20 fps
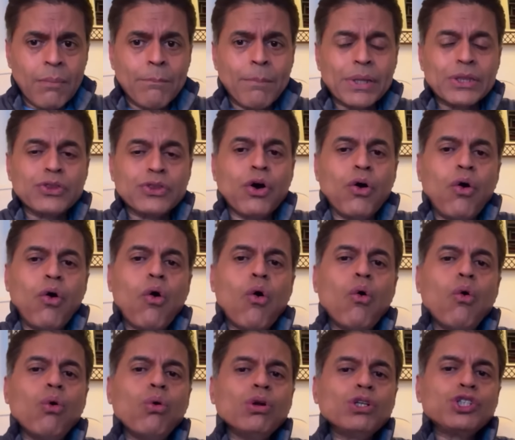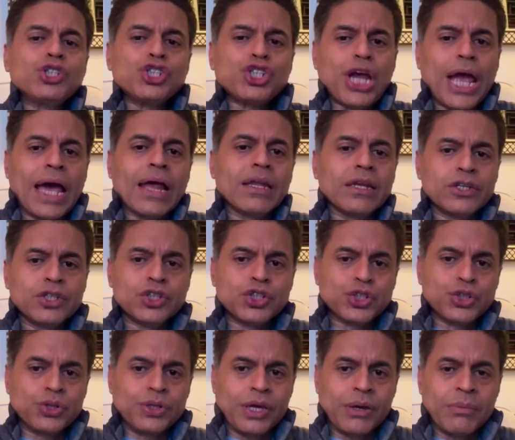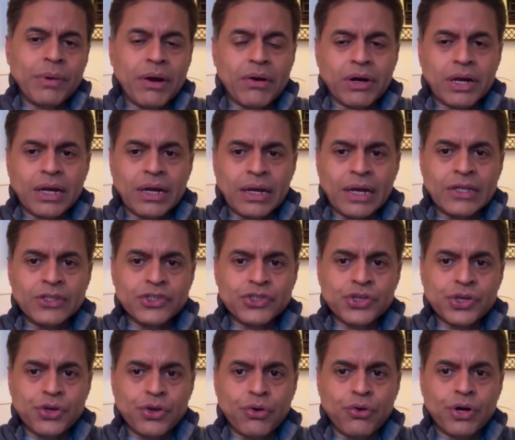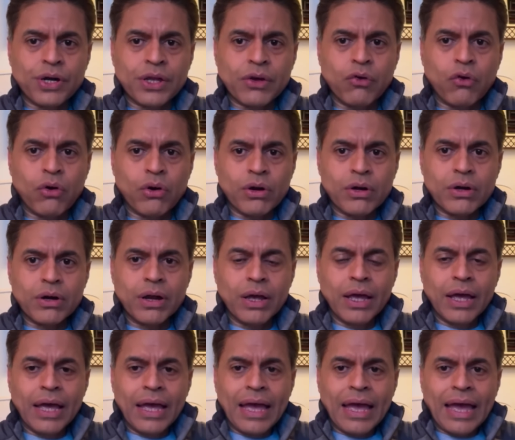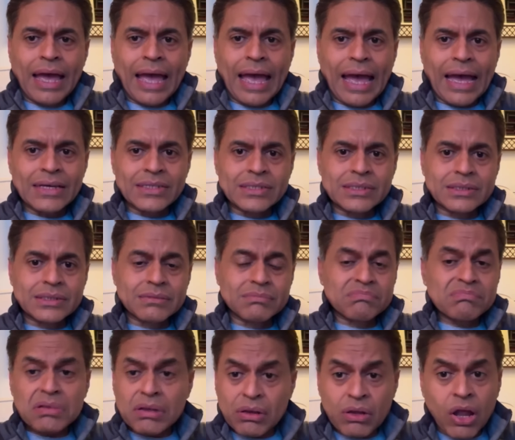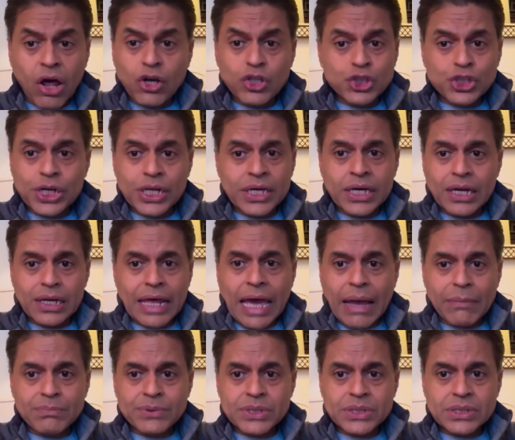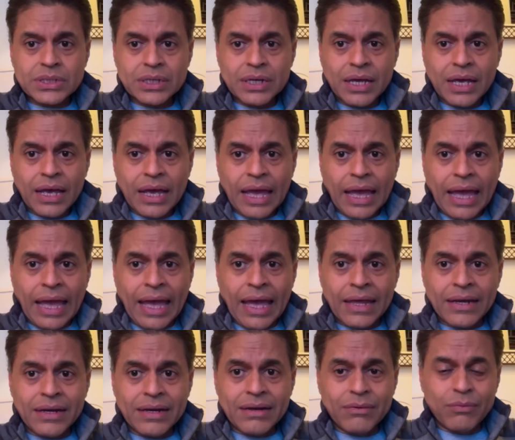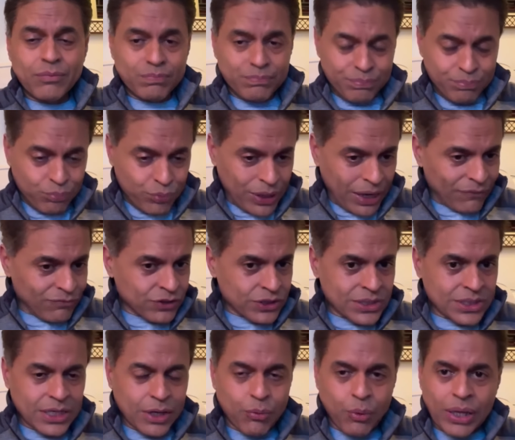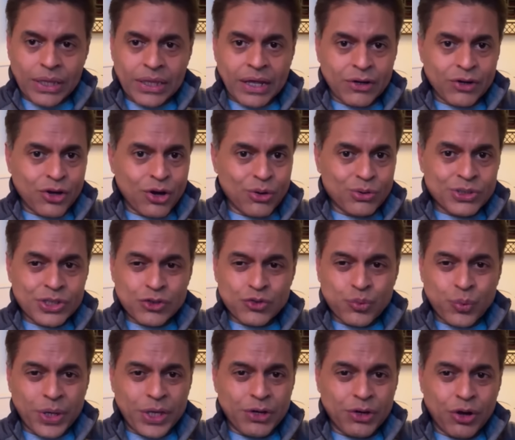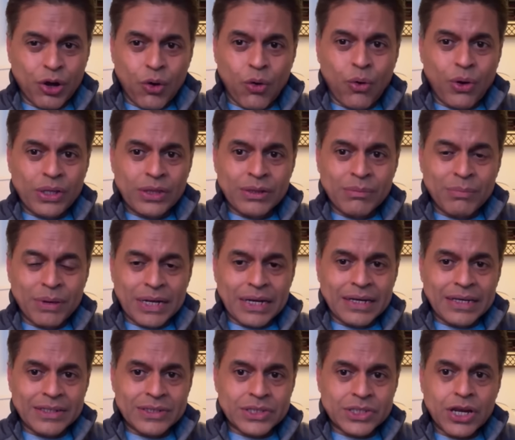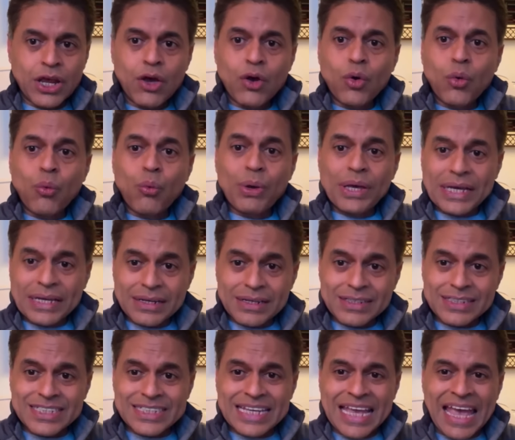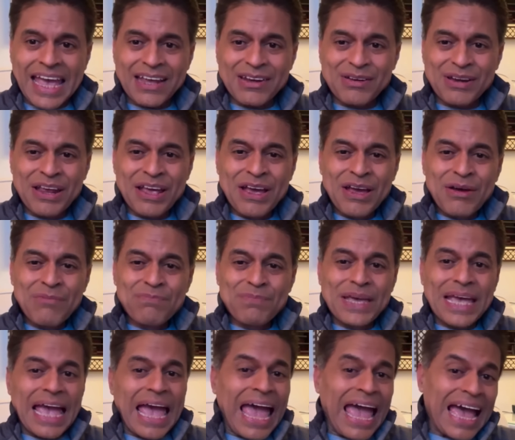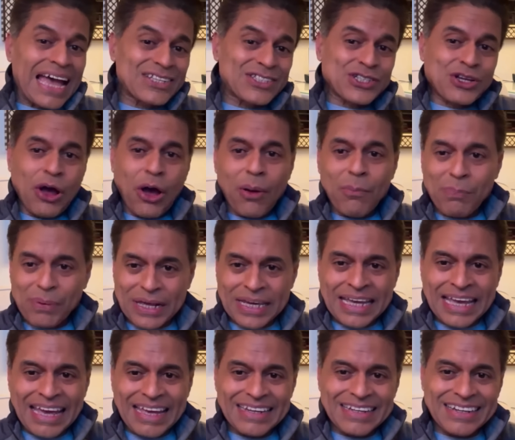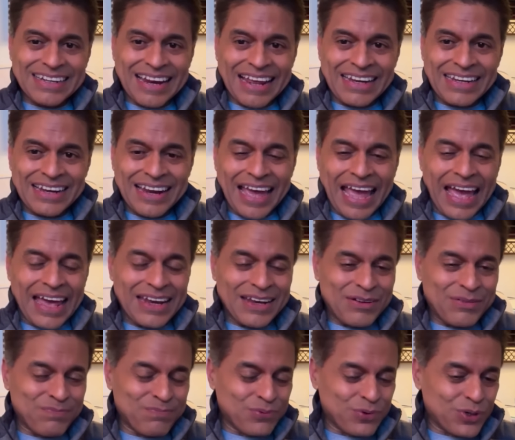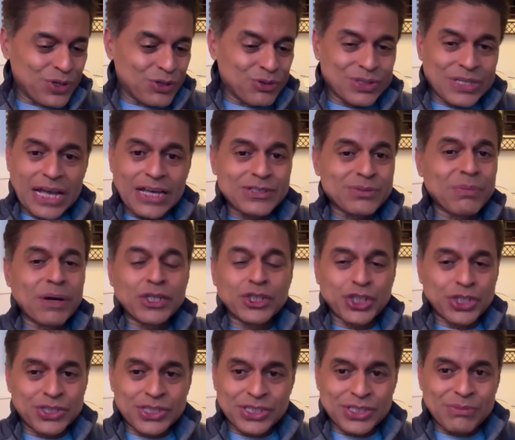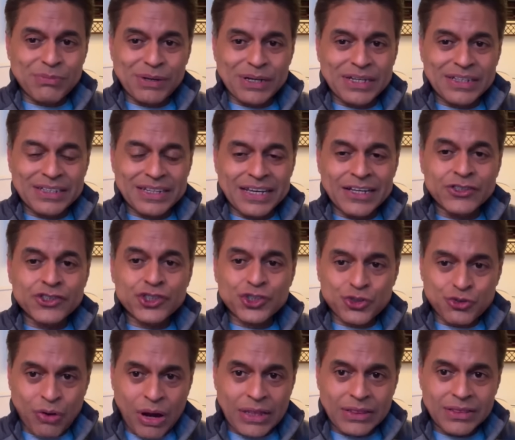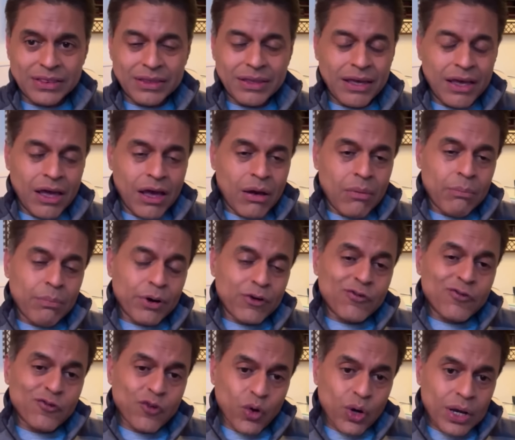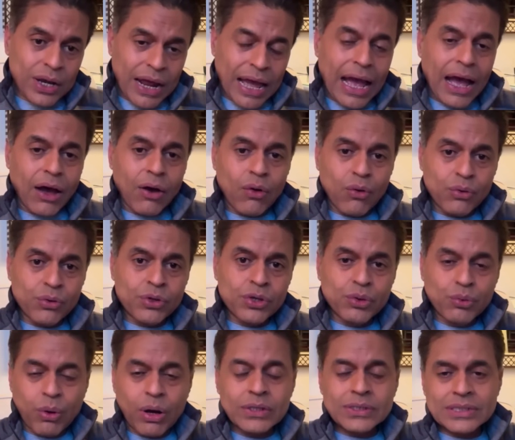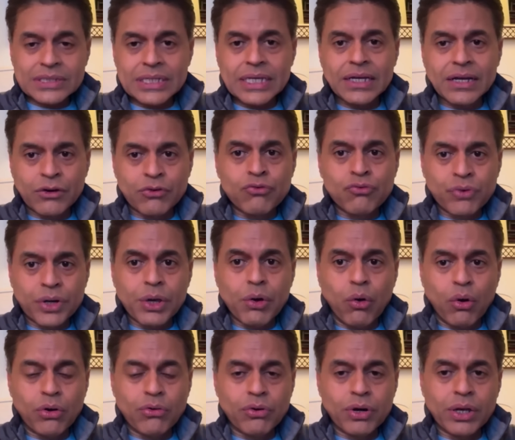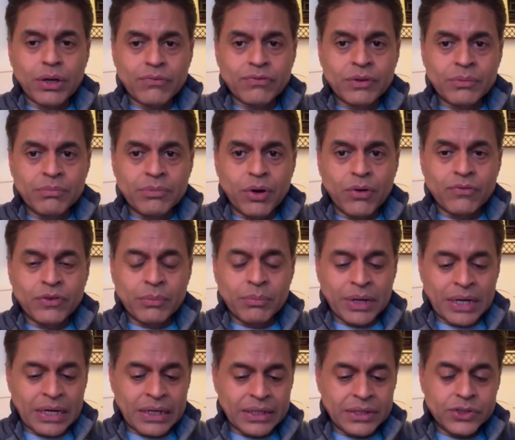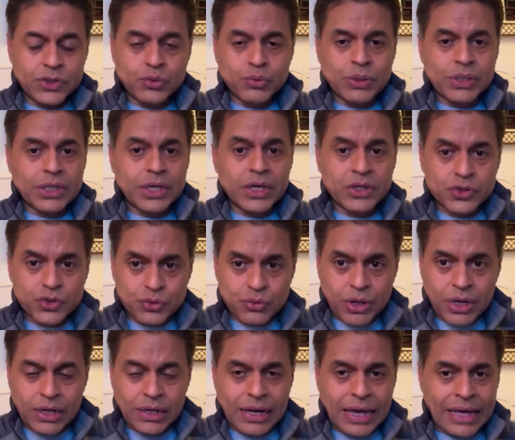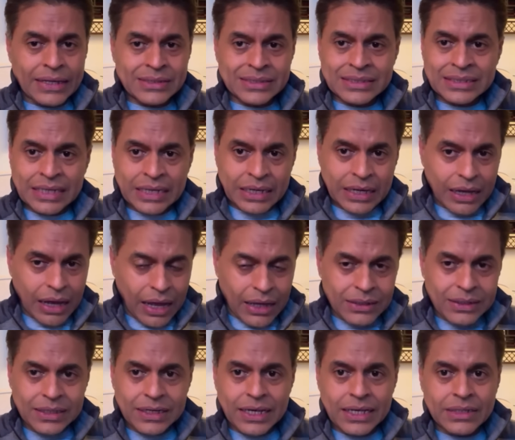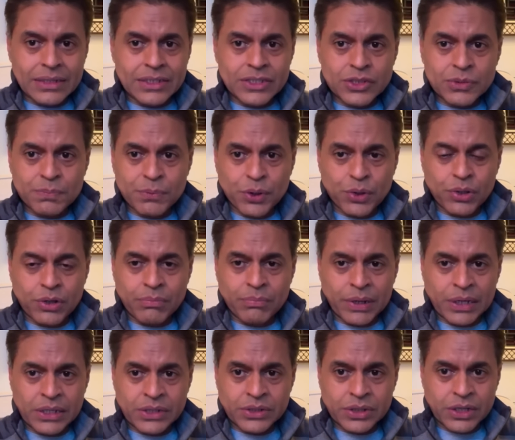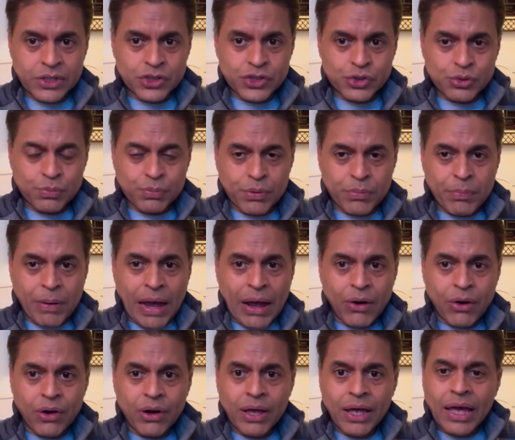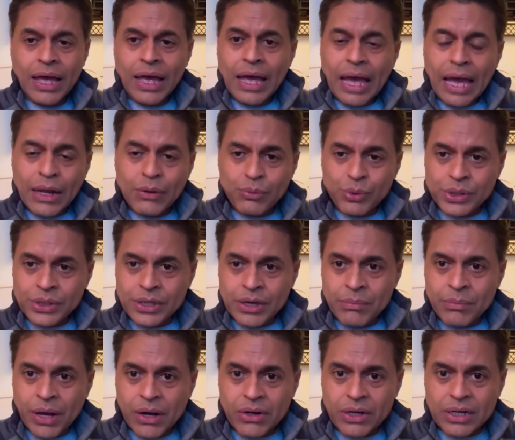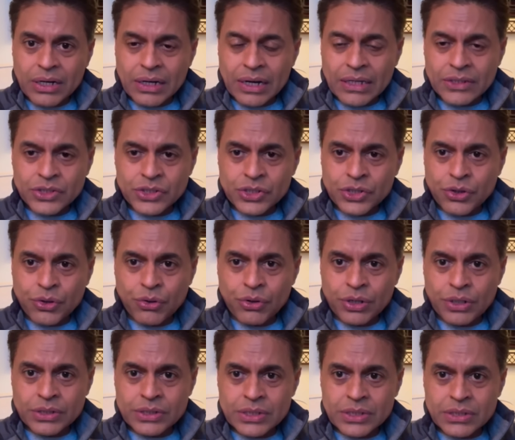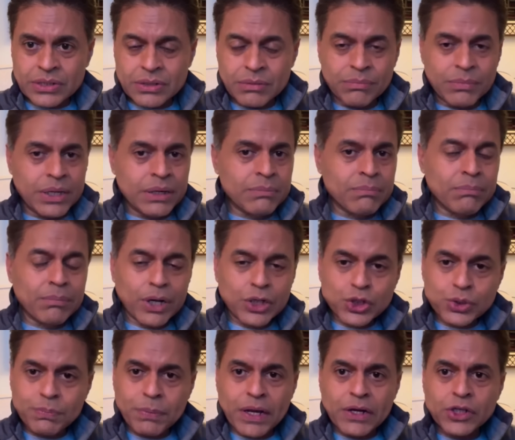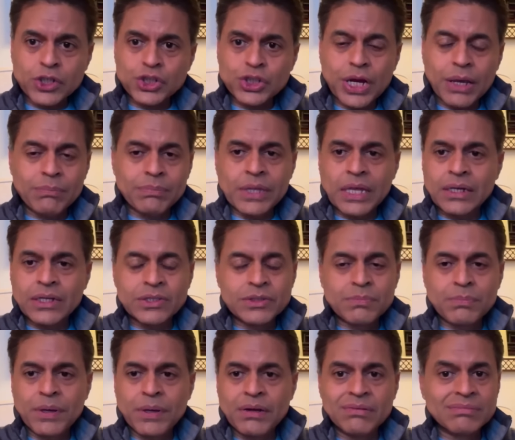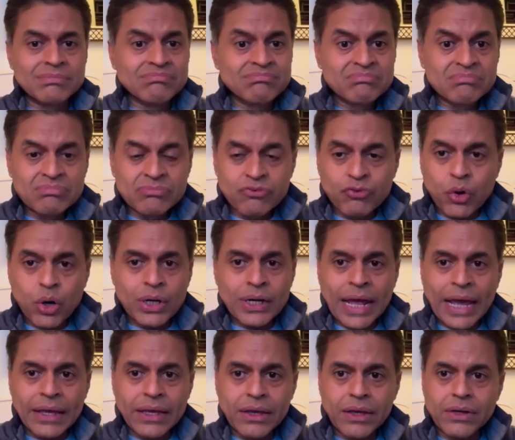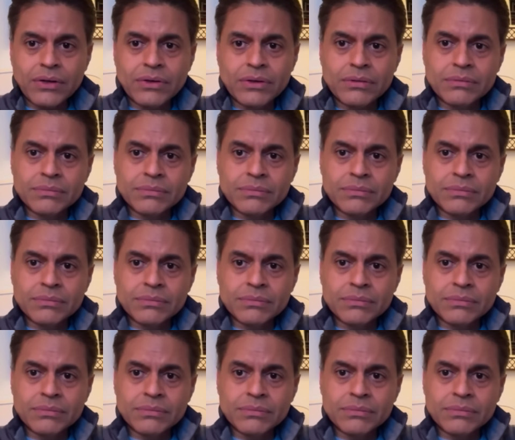But the whole challenge to the American-led security order has largely collapsed. And we have to see where that goes. As we know, in the Middle East, weakness can be as complicated and produce as much instability as strength. But for now, you are seeing a reordering of the Middle East, with Israel as the undisputed military superpower, and with the American-led security system in much better shape than it's been for a decade.